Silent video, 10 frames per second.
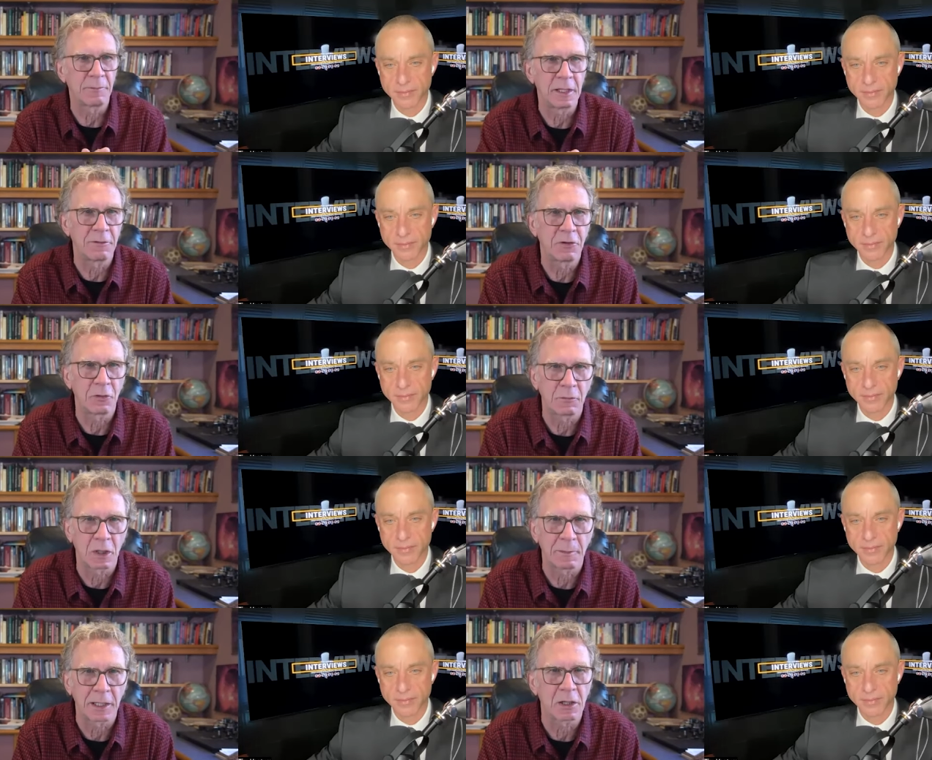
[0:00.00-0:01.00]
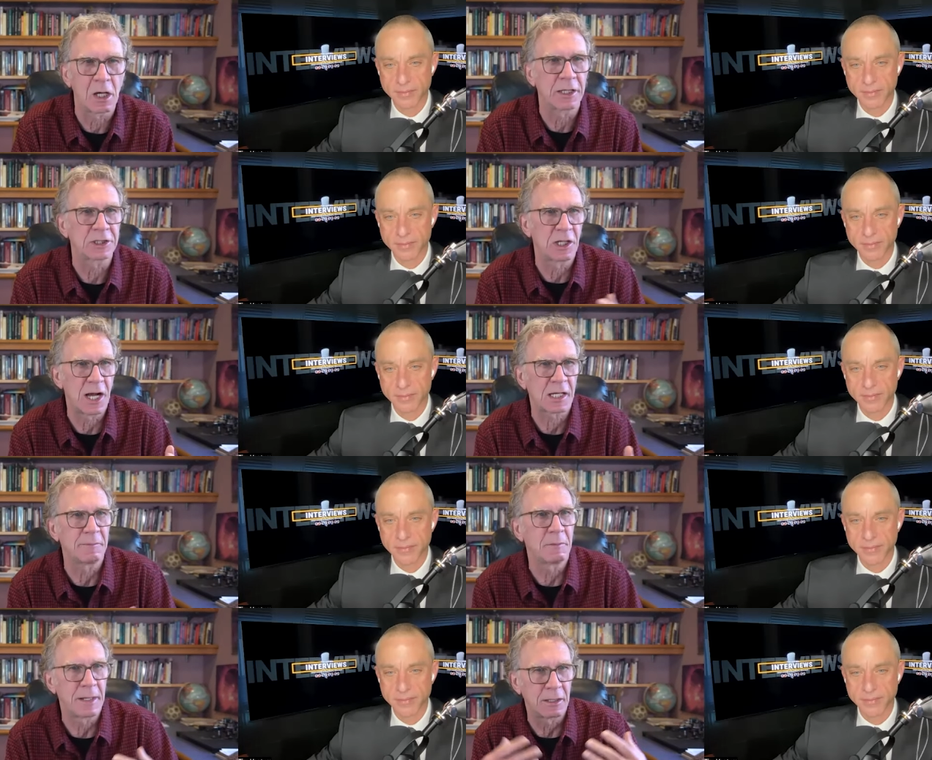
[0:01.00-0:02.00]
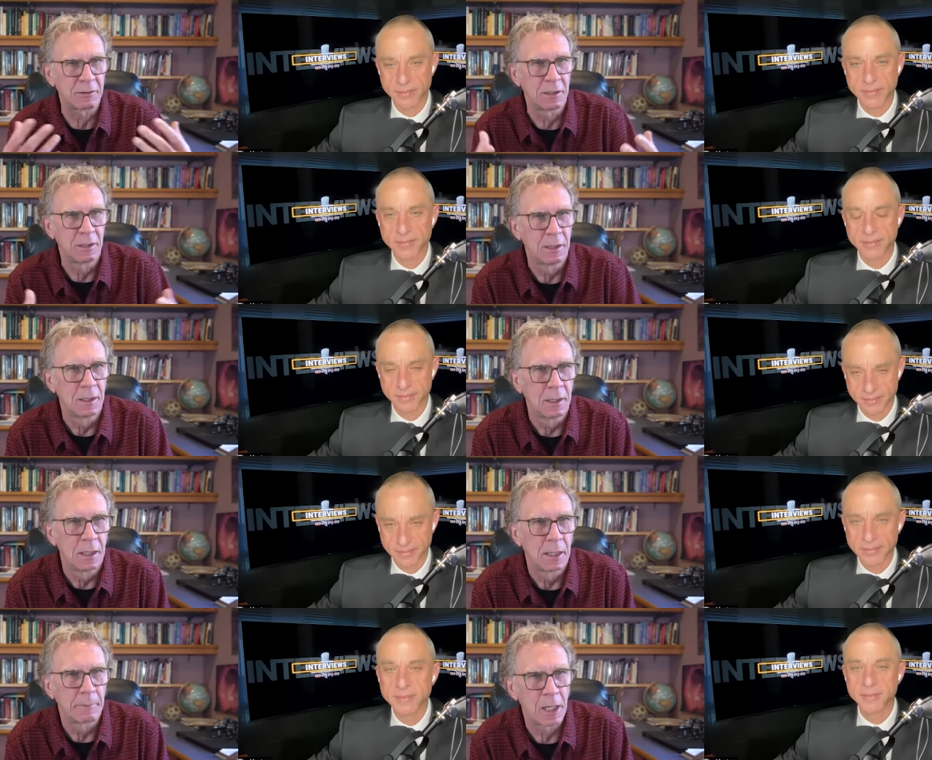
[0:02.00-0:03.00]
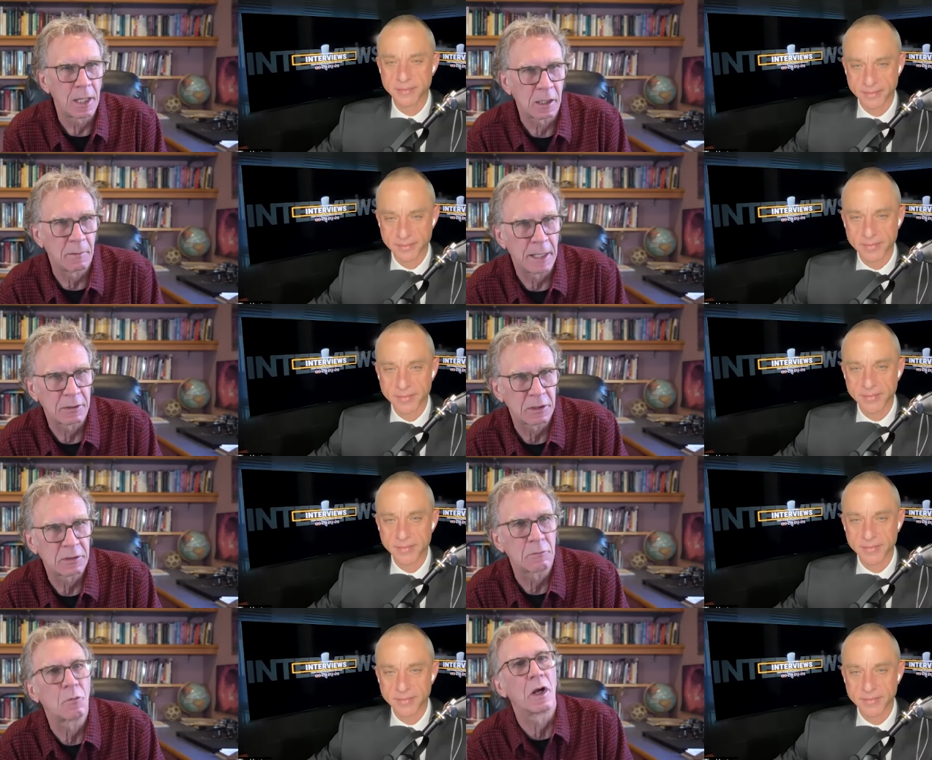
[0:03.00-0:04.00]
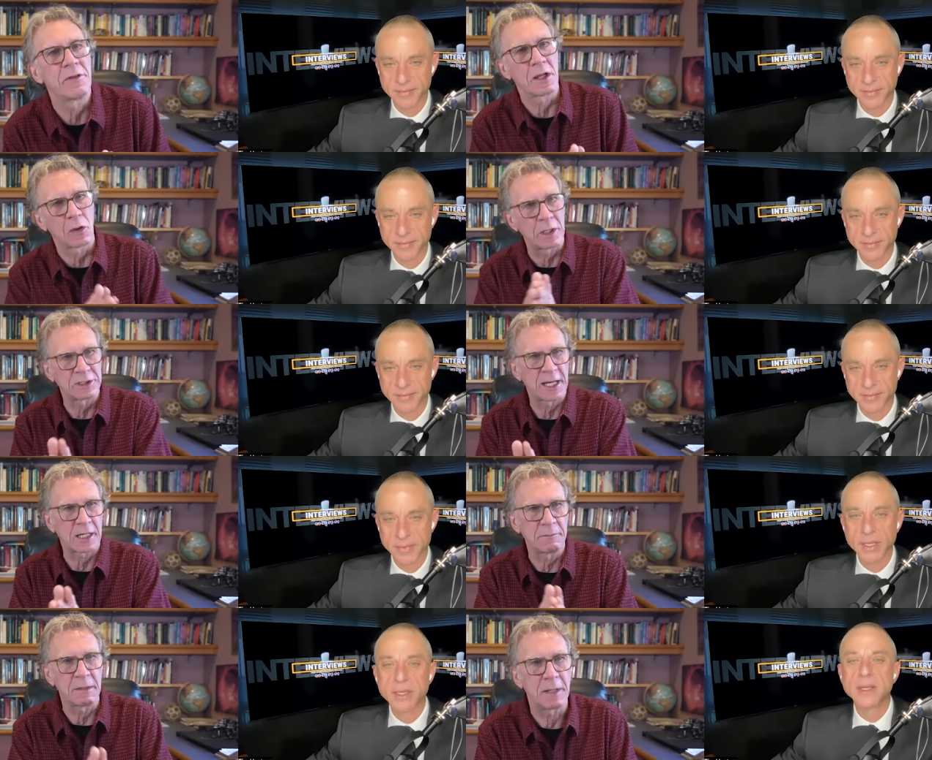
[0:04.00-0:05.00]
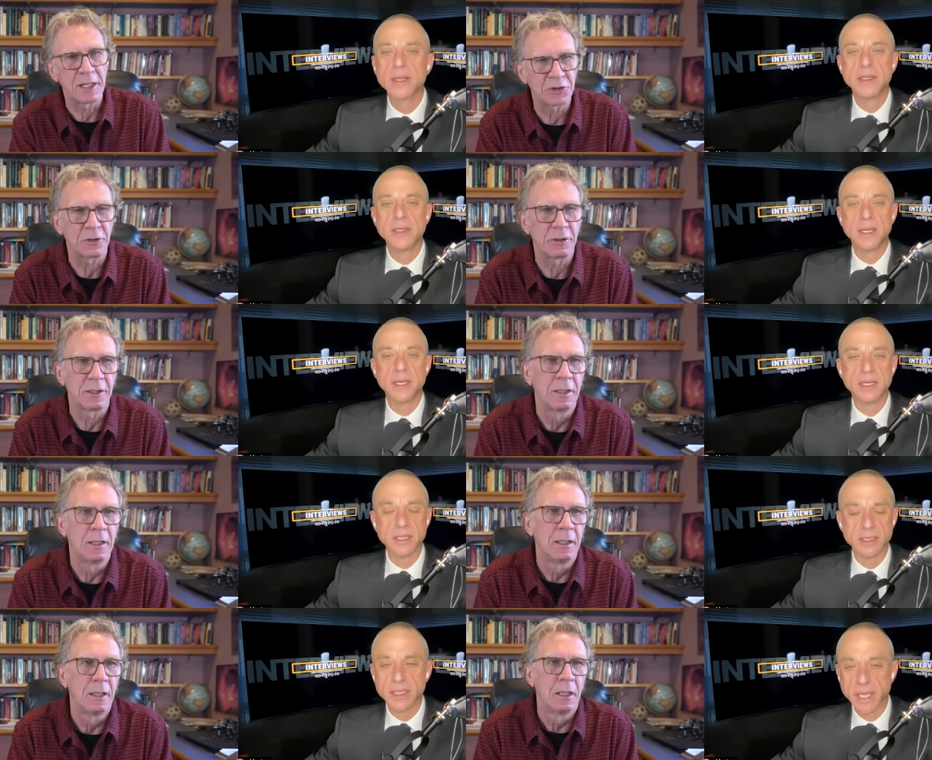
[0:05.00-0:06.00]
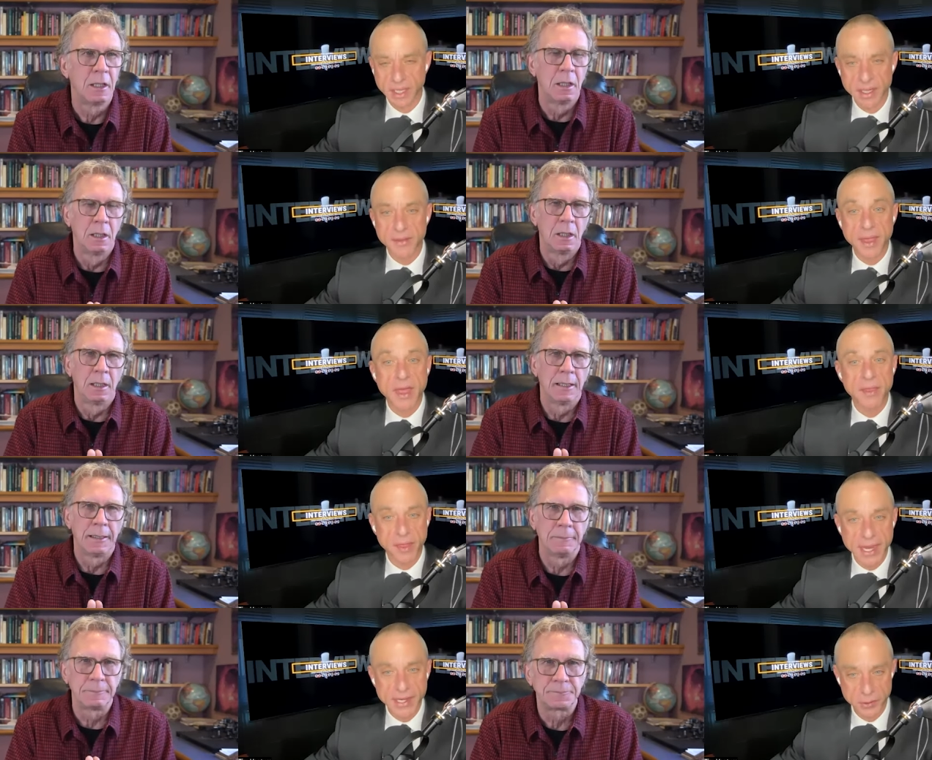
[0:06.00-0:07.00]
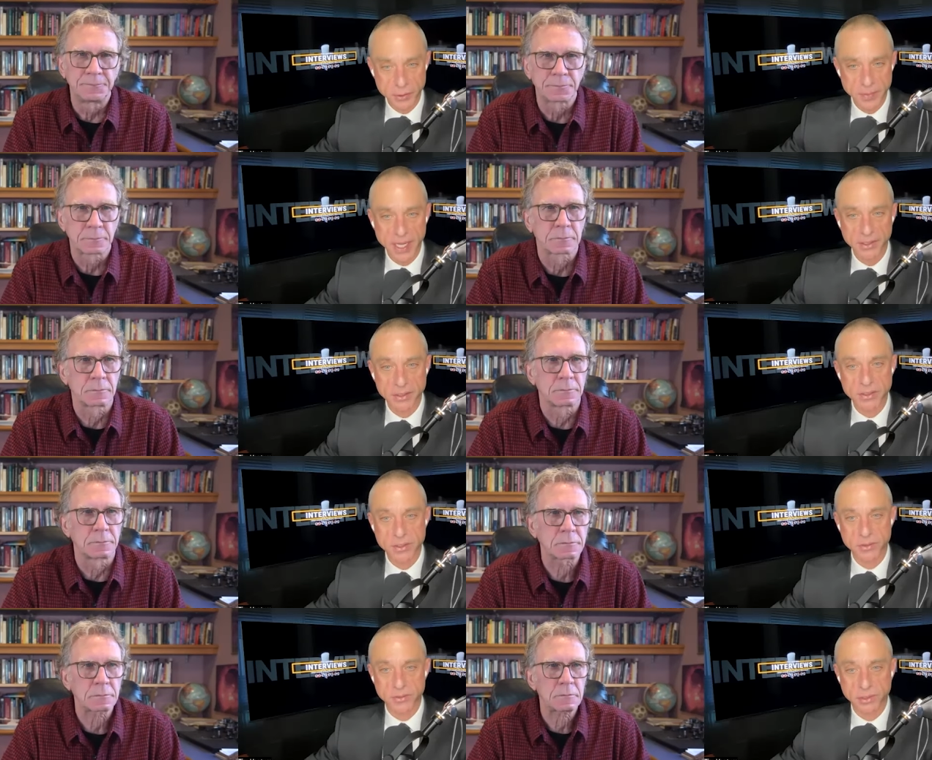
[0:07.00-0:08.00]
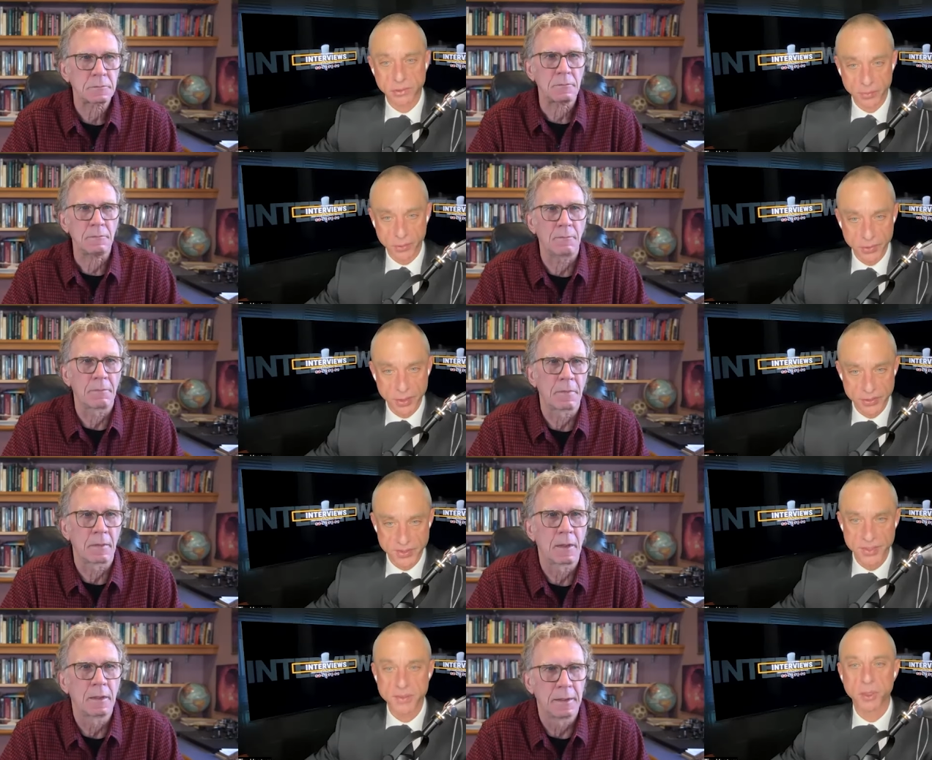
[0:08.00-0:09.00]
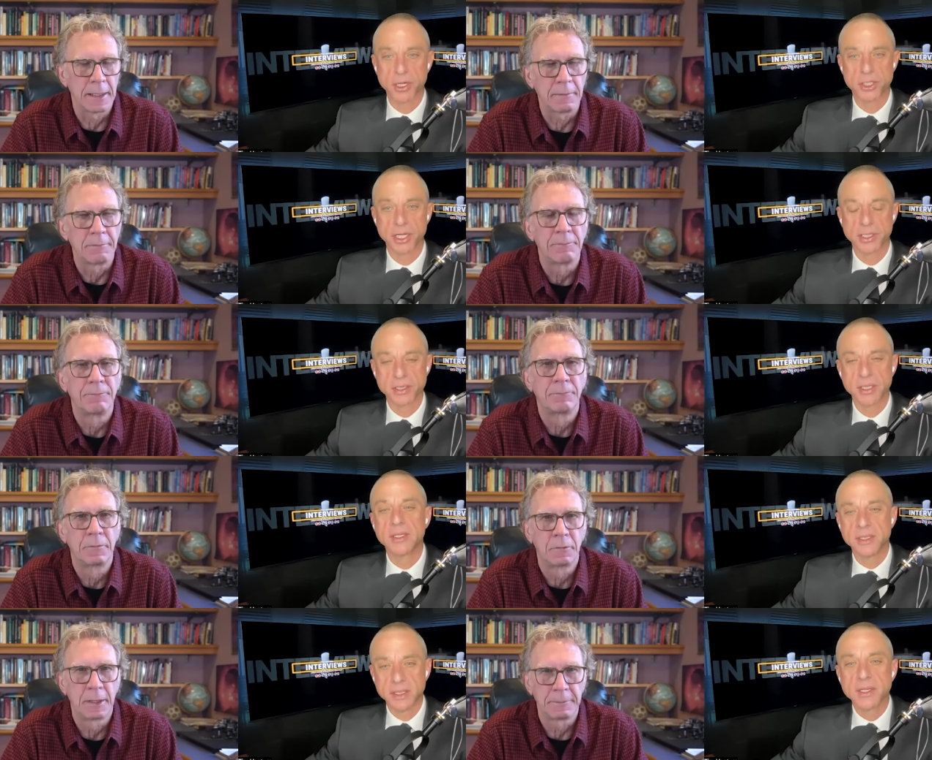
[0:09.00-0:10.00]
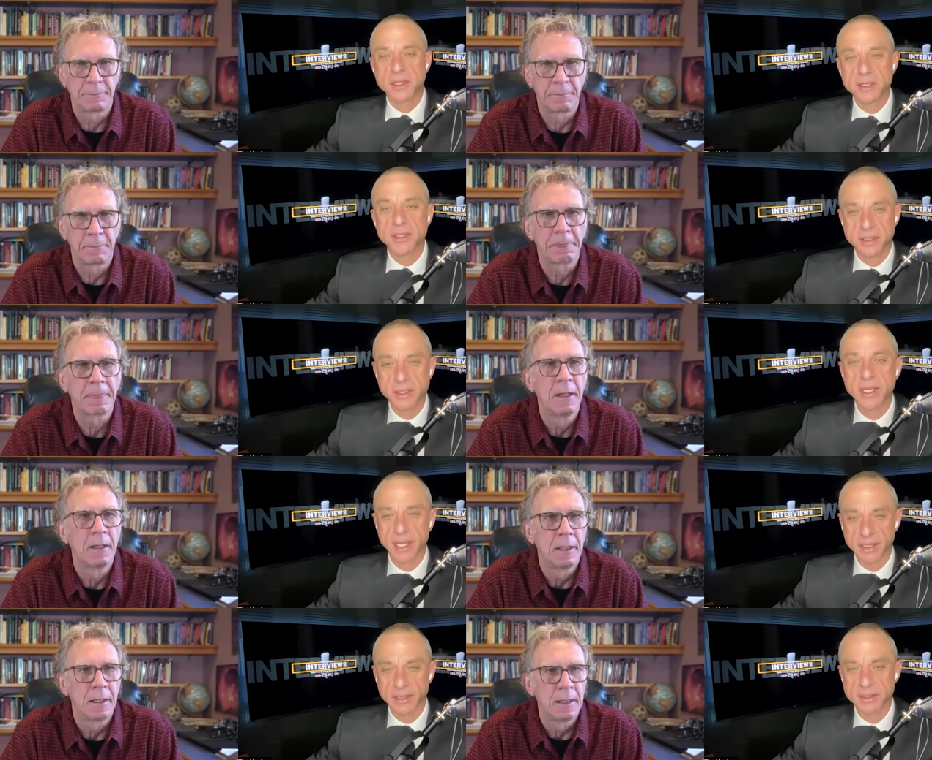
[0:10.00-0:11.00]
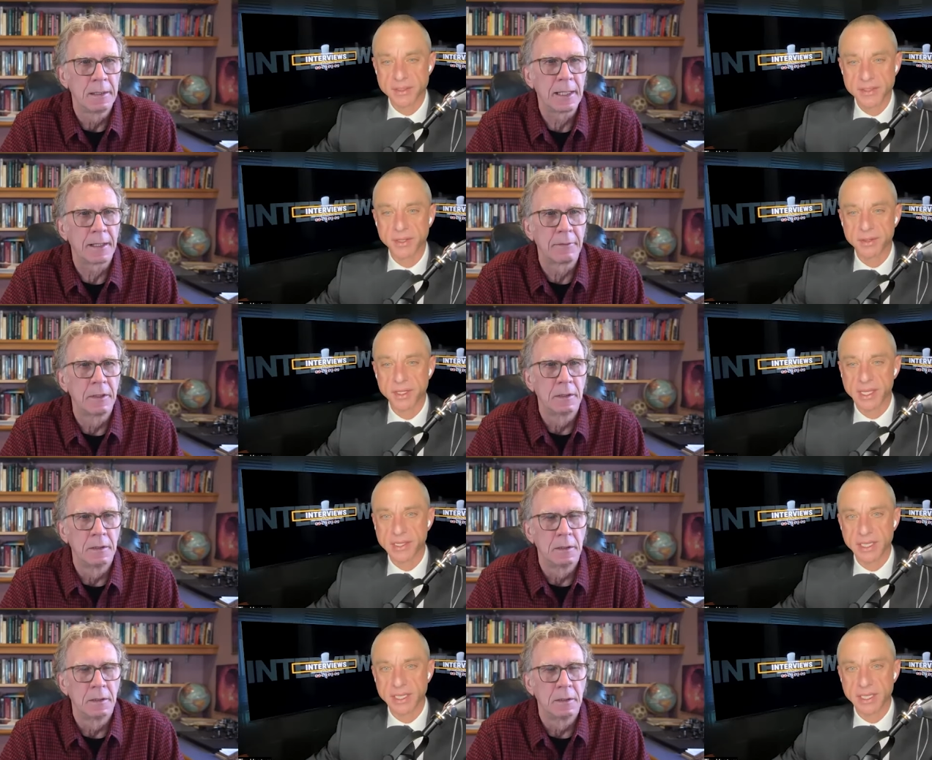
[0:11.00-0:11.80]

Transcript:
Speaker 1: to be interviewing one of my colleagues Nakam about uh, a aplaka about one of the other ways that can be measured yeah
Speaker 2: yeah and that that goes back to the global consciousness project yeah, yeah. So again,